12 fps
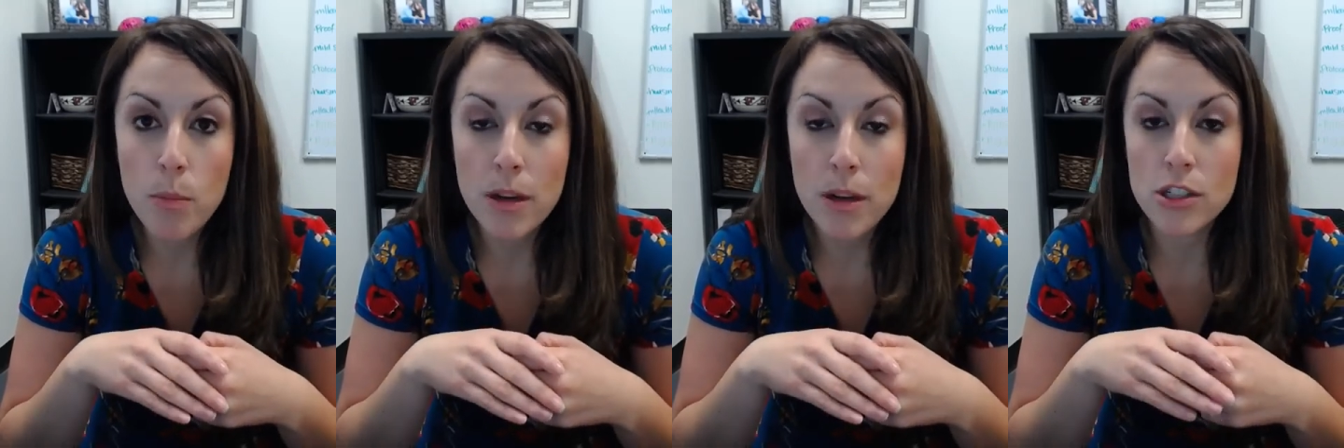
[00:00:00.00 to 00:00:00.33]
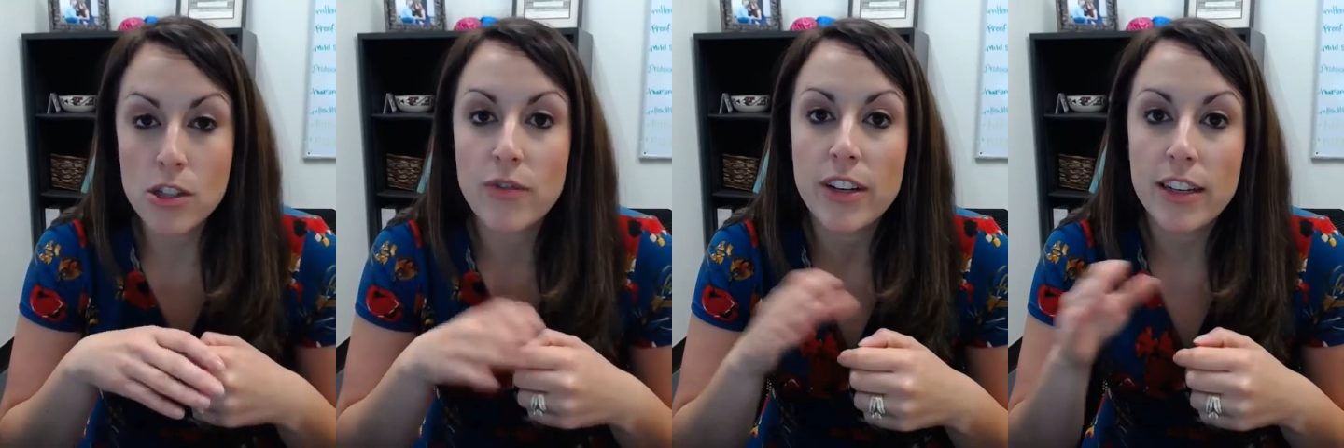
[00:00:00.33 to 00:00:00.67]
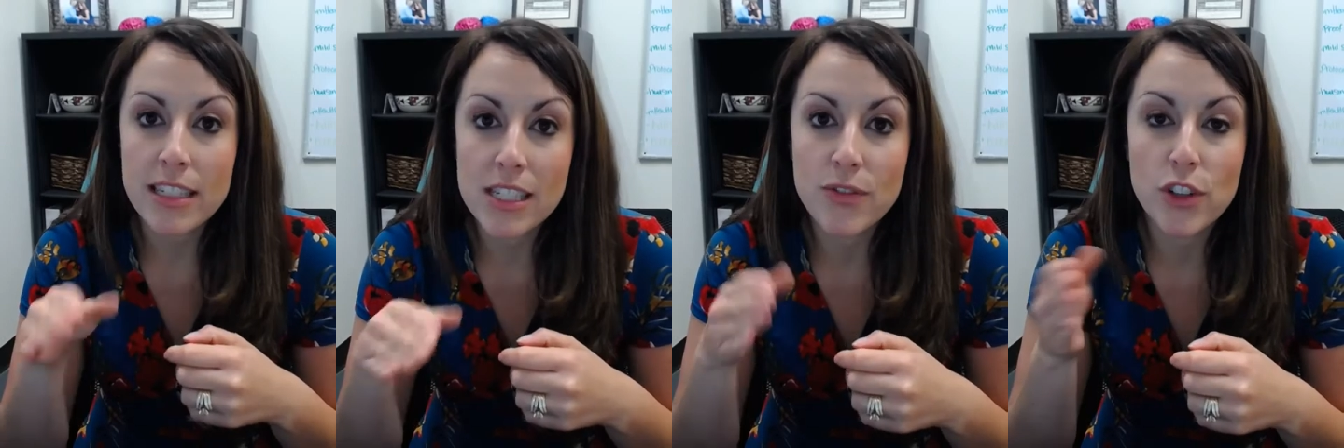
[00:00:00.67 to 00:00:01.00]
but also
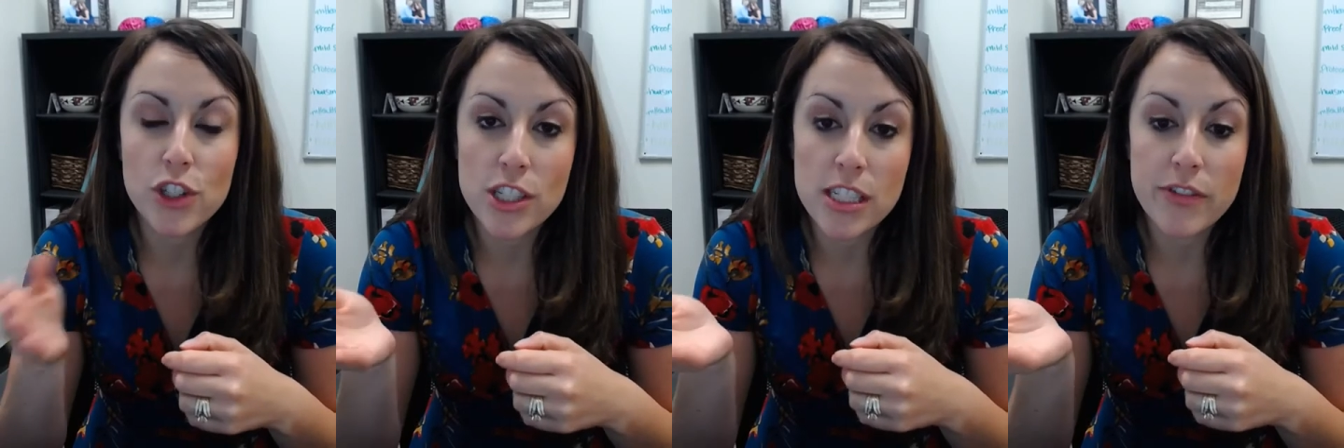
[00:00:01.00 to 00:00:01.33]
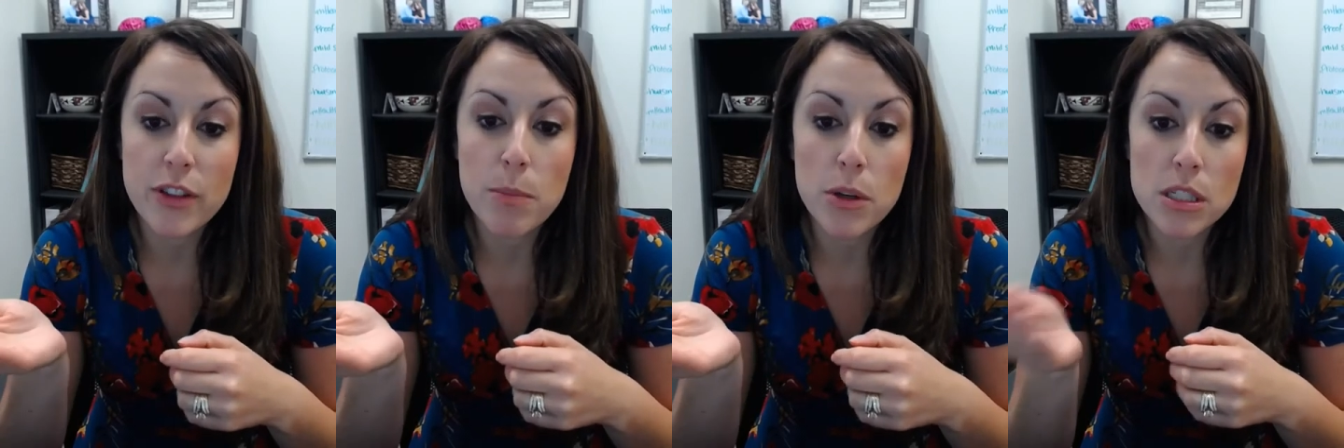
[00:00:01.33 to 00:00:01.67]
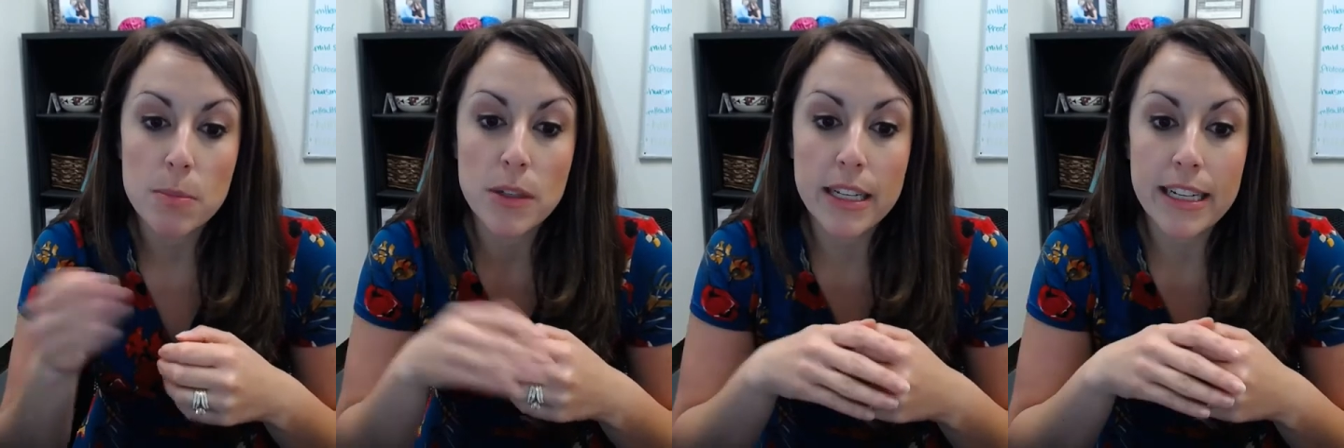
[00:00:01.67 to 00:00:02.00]
various versions of the
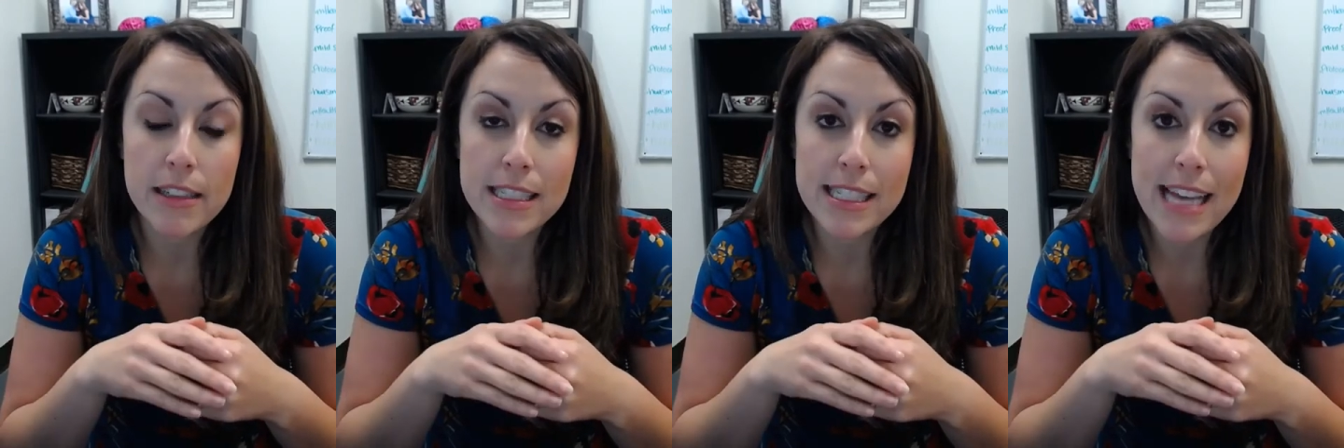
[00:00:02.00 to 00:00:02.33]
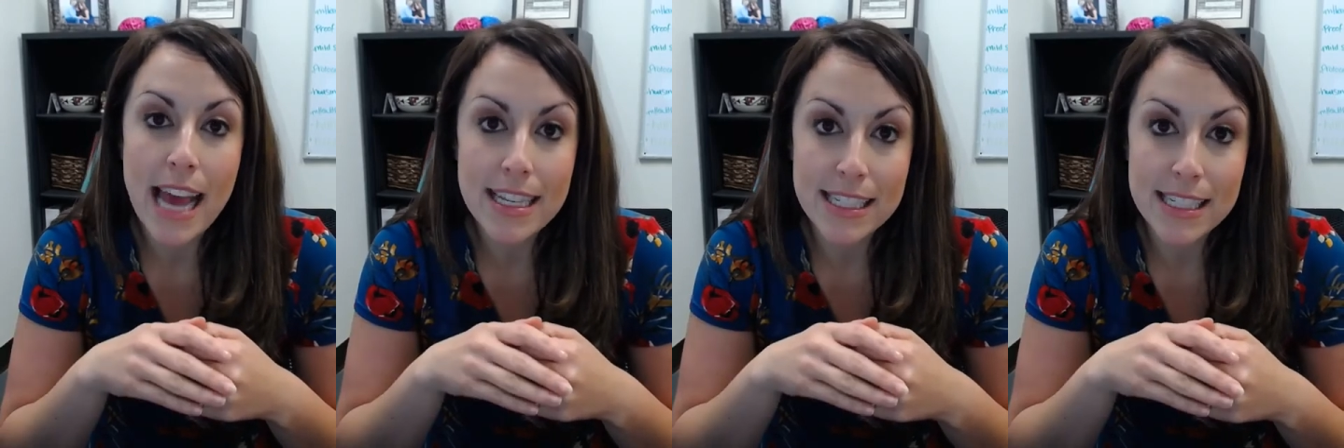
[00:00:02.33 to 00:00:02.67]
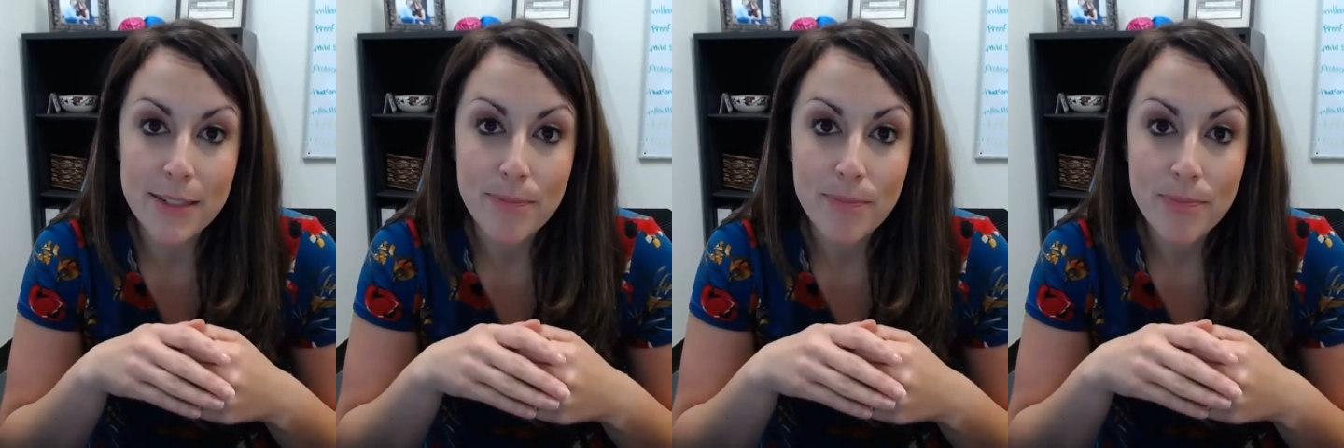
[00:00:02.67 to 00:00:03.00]
Multiple Errands test.